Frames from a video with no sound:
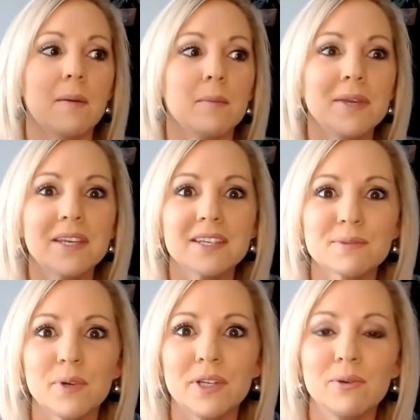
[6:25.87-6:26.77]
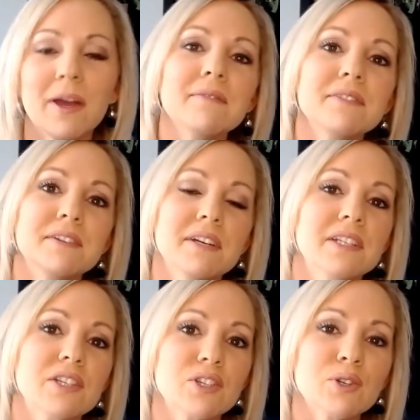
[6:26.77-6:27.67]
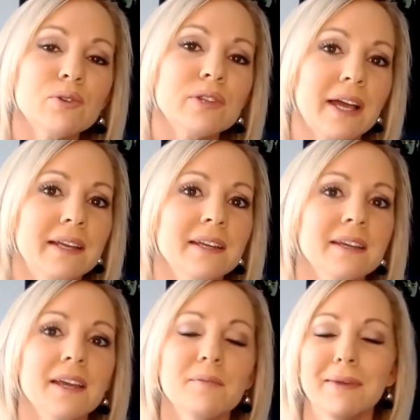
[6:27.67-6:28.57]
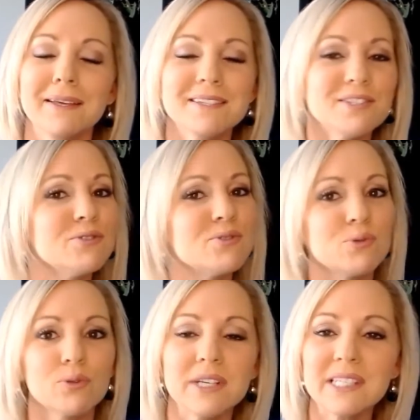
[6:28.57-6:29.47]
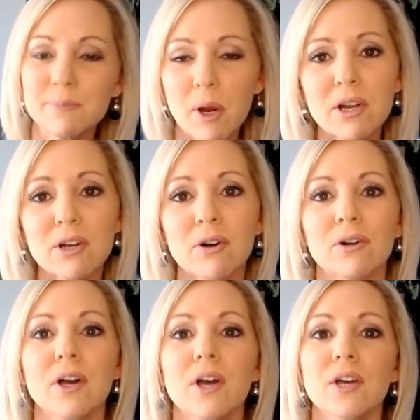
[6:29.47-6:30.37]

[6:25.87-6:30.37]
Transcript: Because when you have additional lighting, it makes your jewelry sparkle.